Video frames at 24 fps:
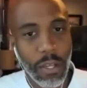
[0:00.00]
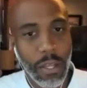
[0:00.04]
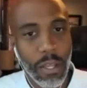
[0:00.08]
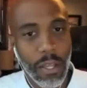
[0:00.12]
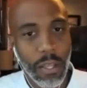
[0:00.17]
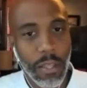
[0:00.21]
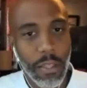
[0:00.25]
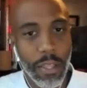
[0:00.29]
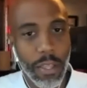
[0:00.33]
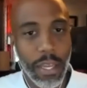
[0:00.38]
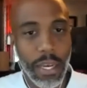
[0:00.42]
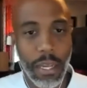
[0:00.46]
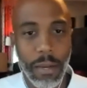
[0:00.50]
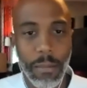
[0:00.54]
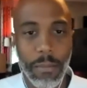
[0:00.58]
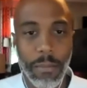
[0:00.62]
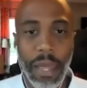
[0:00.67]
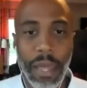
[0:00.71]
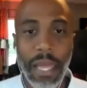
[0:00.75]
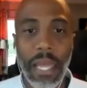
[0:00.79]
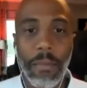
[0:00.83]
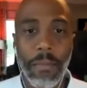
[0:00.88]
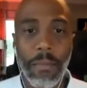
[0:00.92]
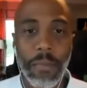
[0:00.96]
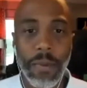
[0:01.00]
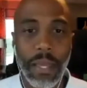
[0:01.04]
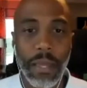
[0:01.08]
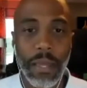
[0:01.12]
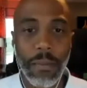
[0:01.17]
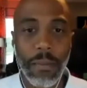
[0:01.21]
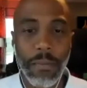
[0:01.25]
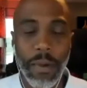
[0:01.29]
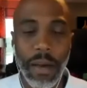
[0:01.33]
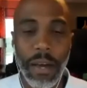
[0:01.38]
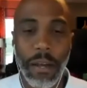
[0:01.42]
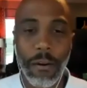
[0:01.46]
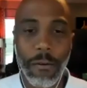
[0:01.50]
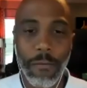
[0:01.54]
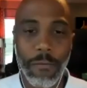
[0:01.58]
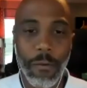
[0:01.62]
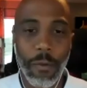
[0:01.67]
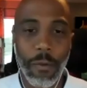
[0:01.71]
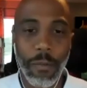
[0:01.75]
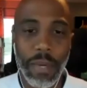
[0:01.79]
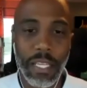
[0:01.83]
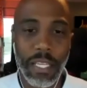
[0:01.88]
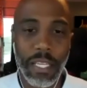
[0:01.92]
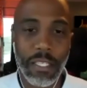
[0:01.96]
then it may be better for
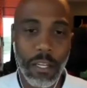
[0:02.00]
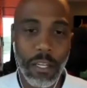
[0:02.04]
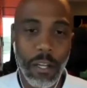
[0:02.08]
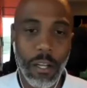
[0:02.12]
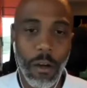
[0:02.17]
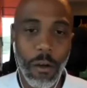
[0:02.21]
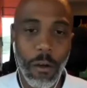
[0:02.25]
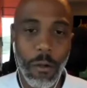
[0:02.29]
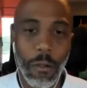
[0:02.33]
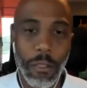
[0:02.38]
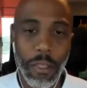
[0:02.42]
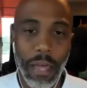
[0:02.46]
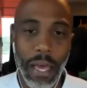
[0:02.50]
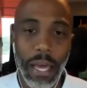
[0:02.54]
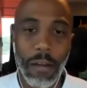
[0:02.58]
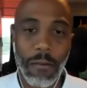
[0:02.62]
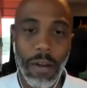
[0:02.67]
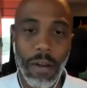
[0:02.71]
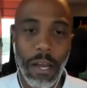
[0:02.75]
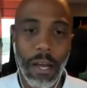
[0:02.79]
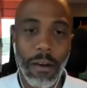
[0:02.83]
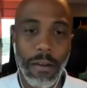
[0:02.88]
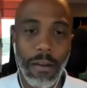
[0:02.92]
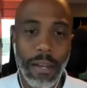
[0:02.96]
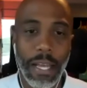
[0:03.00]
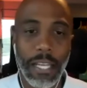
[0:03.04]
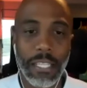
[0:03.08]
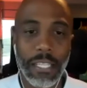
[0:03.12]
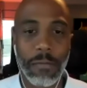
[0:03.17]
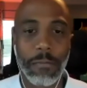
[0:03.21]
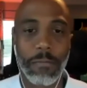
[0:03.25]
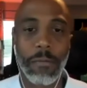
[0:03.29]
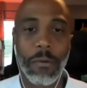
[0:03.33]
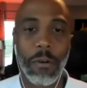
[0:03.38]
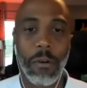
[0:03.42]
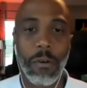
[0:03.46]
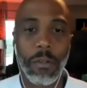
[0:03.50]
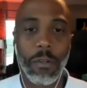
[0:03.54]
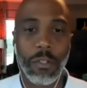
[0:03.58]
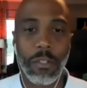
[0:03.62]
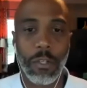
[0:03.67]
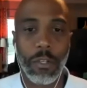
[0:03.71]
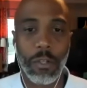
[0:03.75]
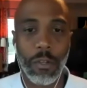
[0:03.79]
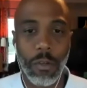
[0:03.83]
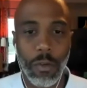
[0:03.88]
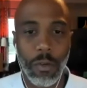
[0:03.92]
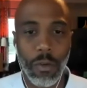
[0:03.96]
me to go that route as opposed
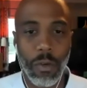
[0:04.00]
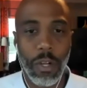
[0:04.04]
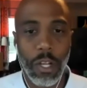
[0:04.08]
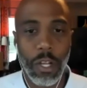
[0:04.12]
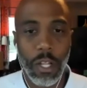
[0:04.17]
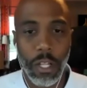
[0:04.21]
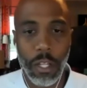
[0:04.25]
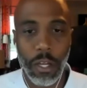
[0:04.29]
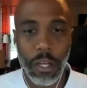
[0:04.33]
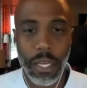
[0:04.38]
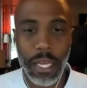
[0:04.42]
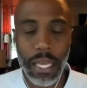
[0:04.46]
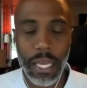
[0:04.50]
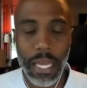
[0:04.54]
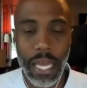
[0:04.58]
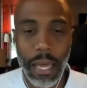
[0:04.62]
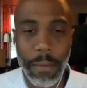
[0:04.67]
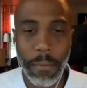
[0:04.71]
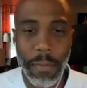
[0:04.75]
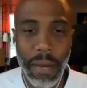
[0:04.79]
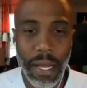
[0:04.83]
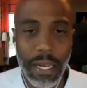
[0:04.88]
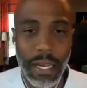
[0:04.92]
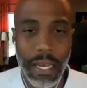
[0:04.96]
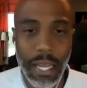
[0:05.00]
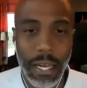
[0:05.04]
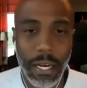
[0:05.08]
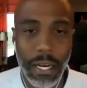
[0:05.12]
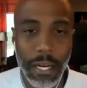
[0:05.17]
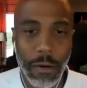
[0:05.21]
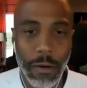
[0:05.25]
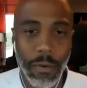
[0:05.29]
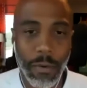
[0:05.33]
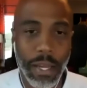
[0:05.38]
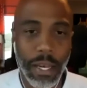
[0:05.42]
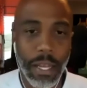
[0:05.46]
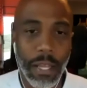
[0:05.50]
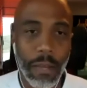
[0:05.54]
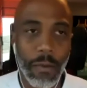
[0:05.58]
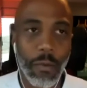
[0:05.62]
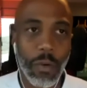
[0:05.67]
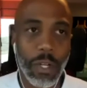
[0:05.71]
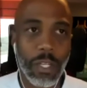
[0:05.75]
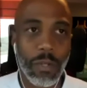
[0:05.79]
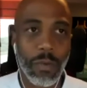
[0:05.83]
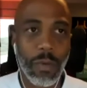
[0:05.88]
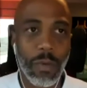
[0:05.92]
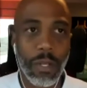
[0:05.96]
to looking at my line of credit,
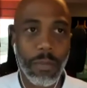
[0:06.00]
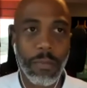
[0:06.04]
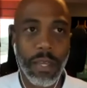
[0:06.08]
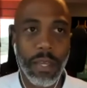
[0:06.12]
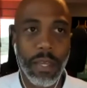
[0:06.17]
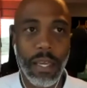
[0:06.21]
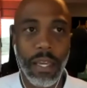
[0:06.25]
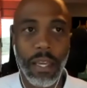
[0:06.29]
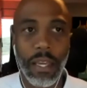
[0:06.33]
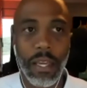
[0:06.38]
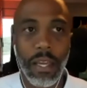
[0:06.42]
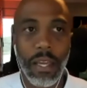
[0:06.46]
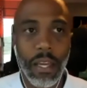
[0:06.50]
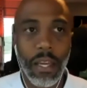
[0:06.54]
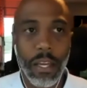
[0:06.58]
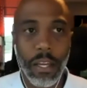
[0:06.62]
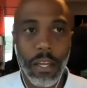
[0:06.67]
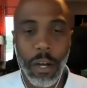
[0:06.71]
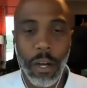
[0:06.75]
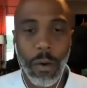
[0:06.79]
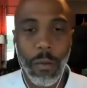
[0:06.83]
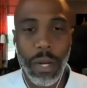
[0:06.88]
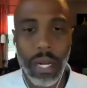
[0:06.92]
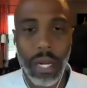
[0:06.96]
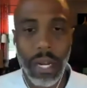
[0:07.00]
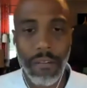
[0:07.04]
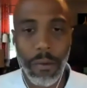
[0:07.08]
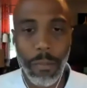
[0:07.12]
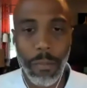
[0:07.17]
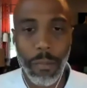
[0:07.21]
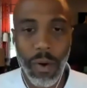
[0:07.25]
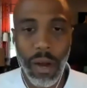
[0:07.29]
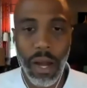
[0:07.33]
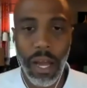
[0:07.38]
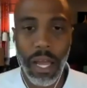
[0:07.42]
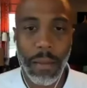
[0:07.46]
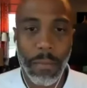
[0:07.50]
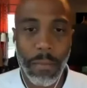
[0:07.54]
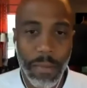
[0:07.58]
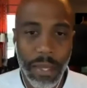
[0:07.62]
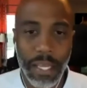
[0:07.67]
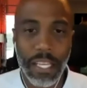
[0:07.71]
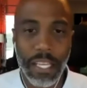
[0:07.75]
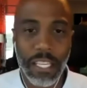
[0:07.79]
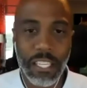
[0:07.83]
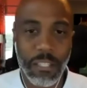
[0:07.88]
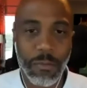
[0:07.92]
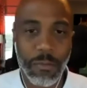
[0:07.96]
which would be, whatever prime
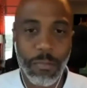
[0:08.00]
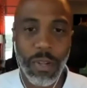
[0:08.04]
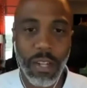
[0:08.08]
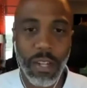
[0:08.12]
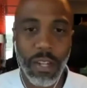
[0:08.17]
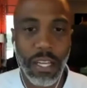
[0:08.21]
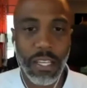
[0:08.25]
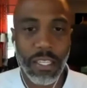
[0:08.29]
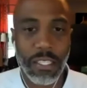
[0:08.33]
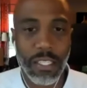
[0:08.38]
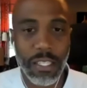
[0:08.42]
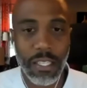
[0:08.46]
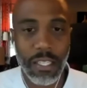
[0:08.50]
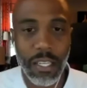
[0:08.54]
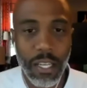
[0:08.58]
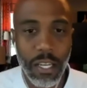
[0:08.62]
is plus.